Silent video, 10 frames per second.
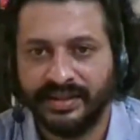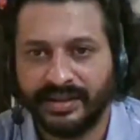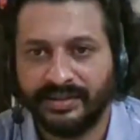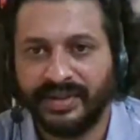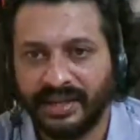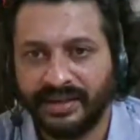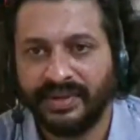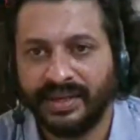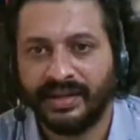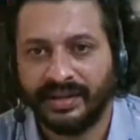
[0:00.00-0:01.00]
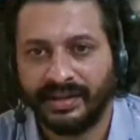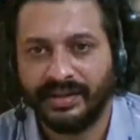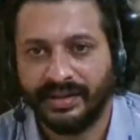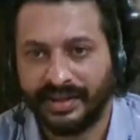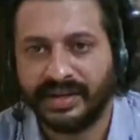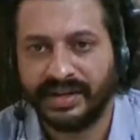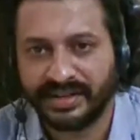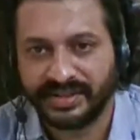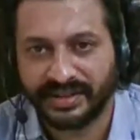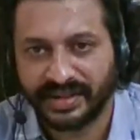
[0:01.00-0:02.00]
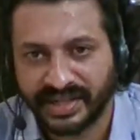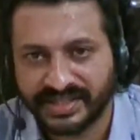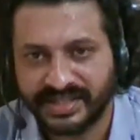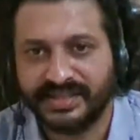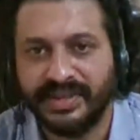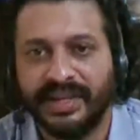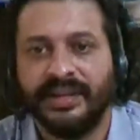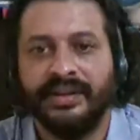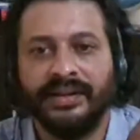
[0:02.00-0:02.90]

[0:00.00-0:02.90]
the way we, the connections we